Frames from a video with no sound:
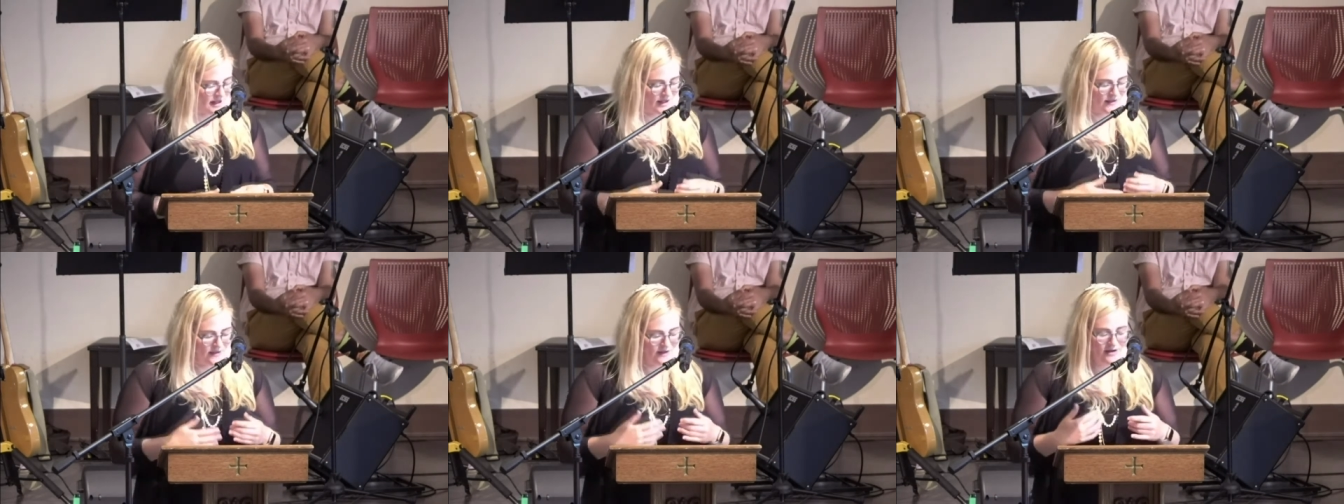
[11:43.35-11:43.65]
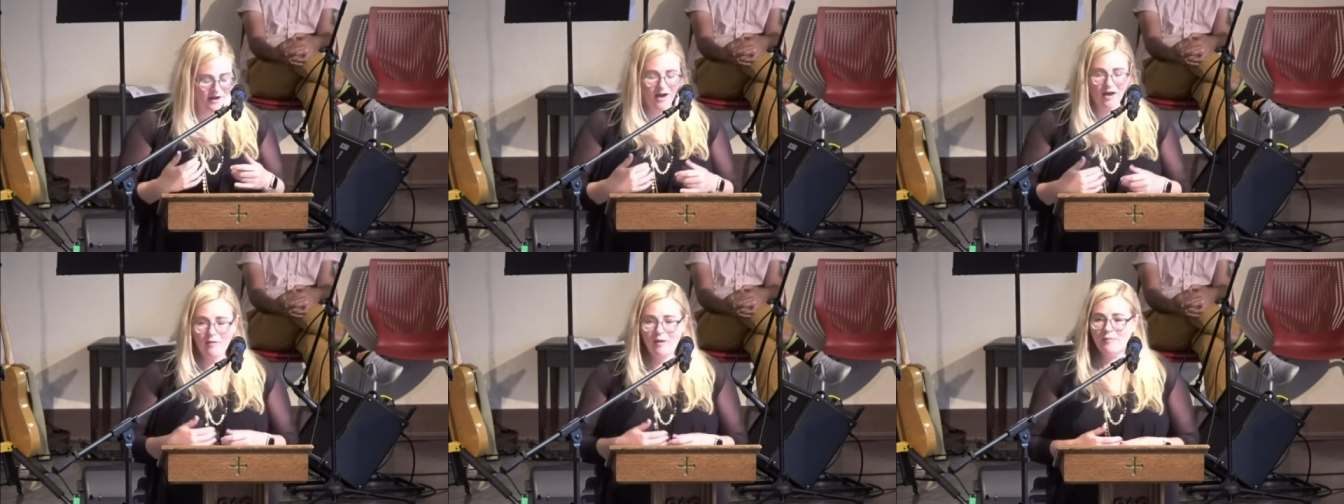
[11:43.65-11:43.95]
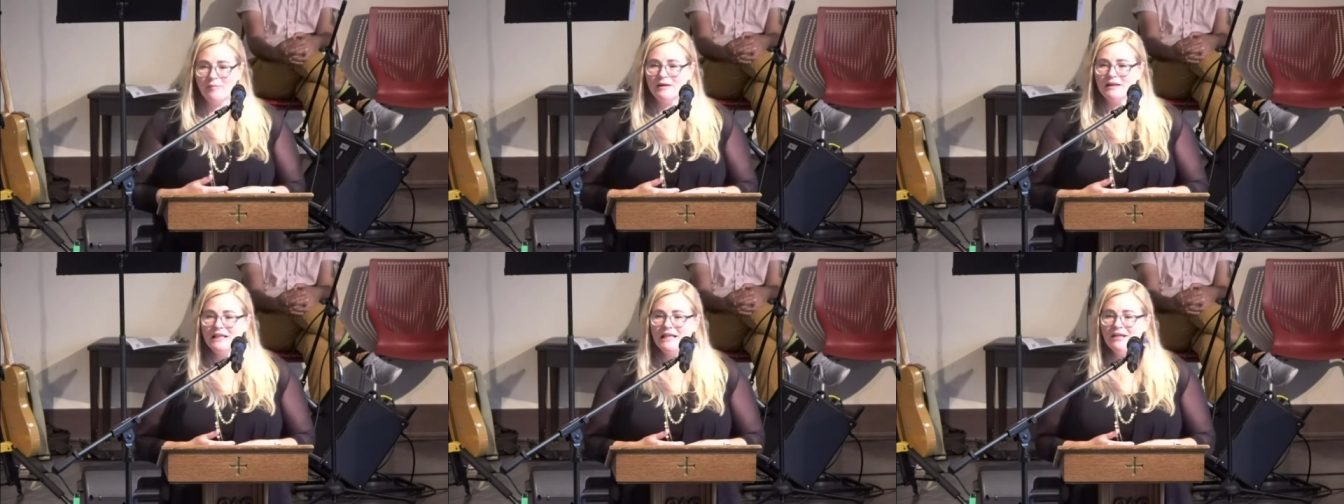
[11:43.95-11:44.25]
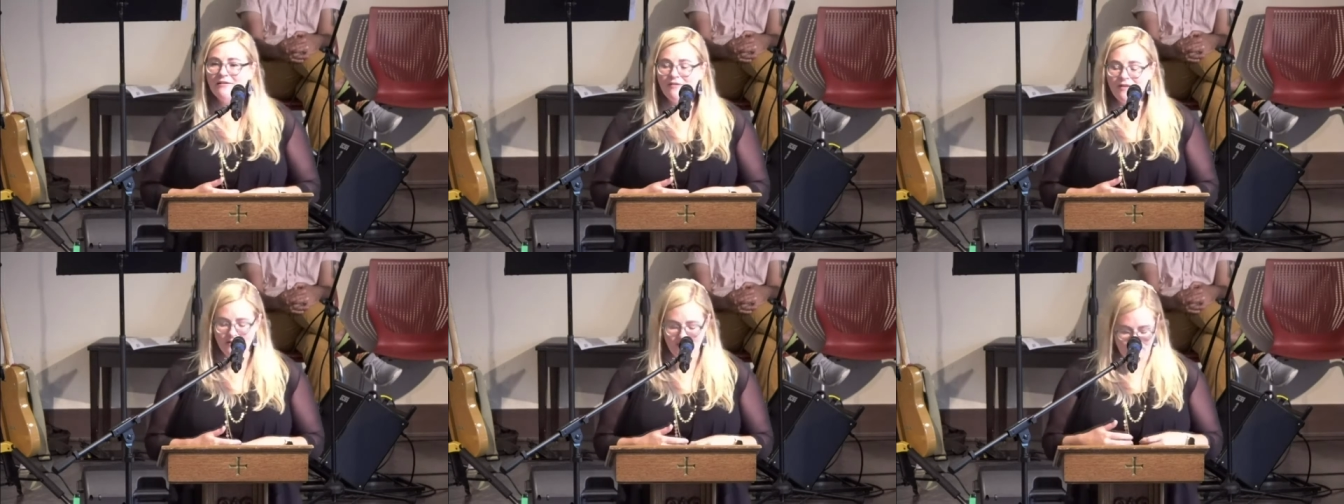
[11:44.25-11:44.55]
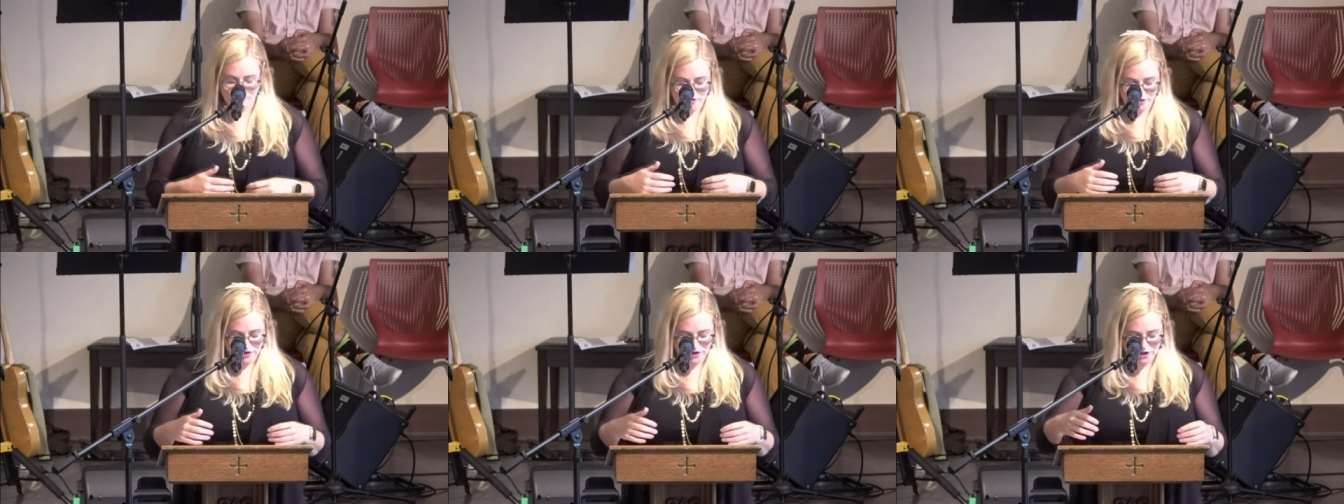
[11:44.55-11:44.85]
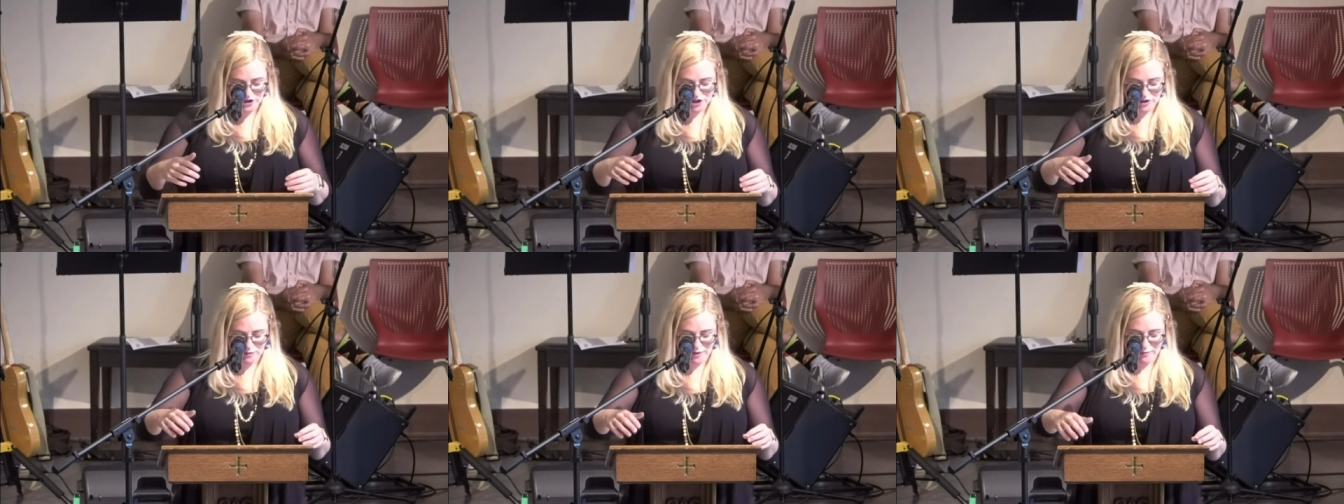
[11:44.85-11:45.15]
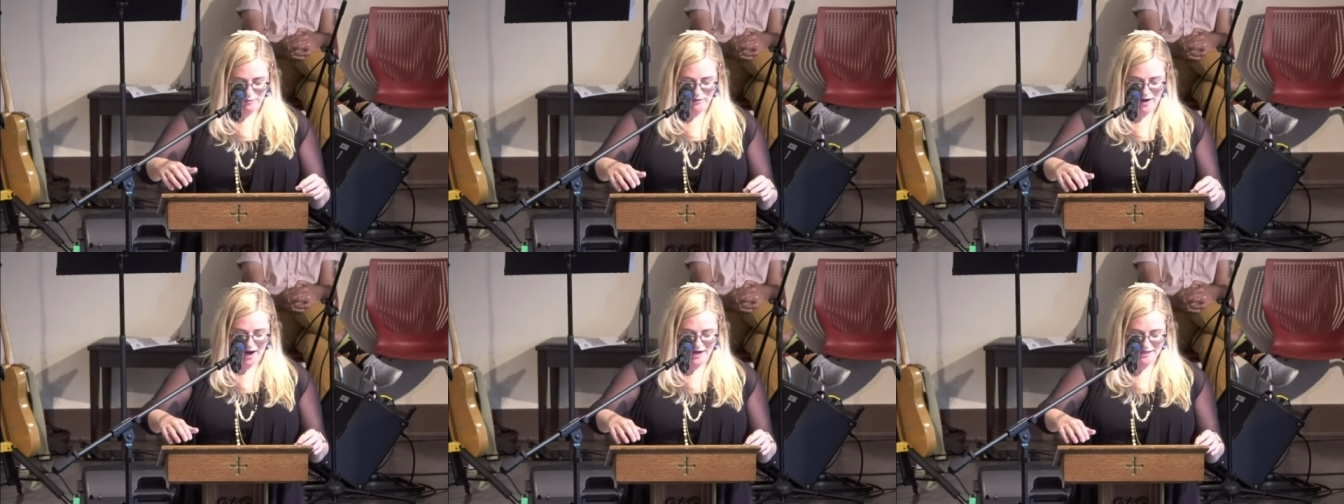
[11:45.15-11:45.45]
And the God we believe in, the tradition
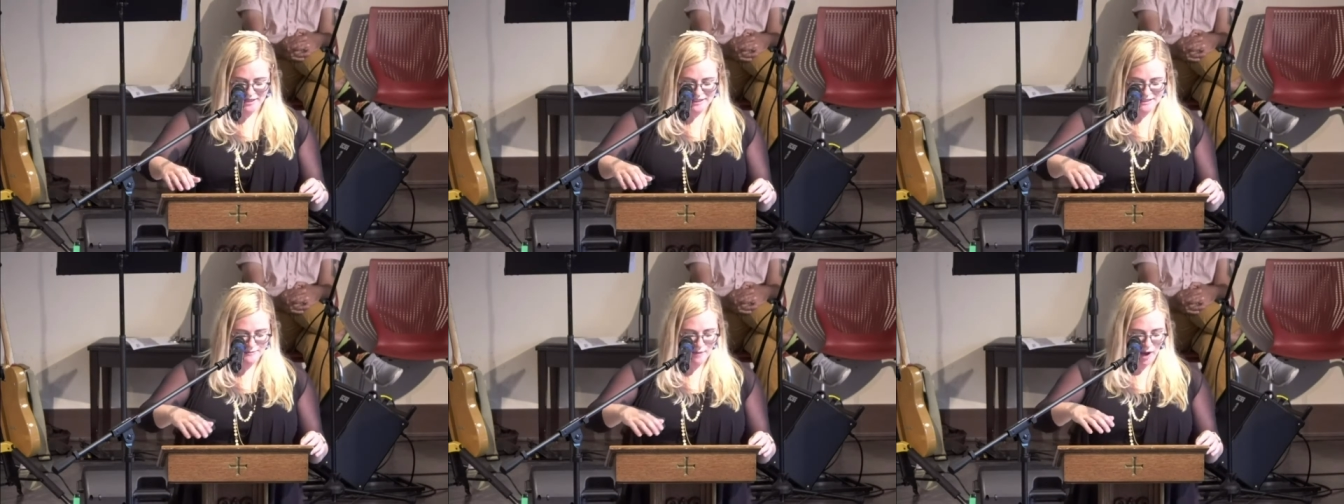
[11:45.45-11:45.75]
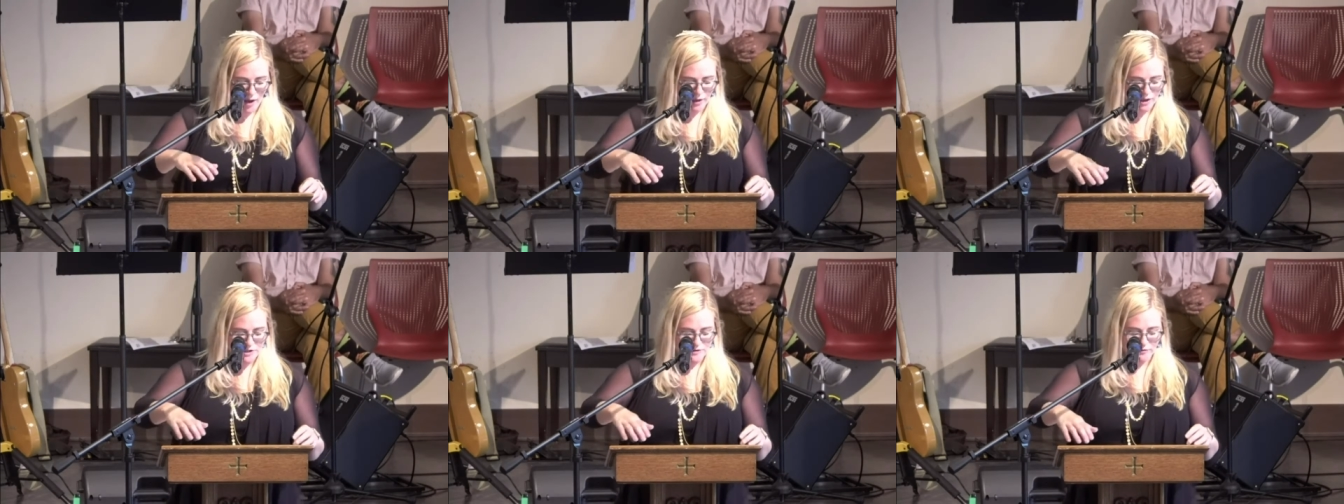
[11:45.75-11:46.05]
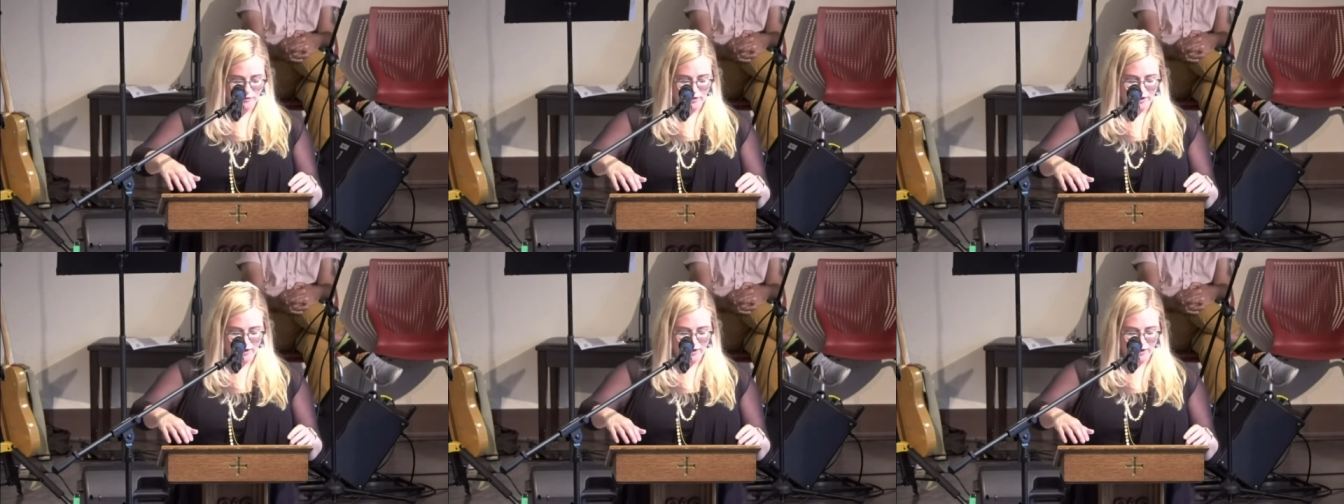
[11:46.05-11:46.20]
we practice, models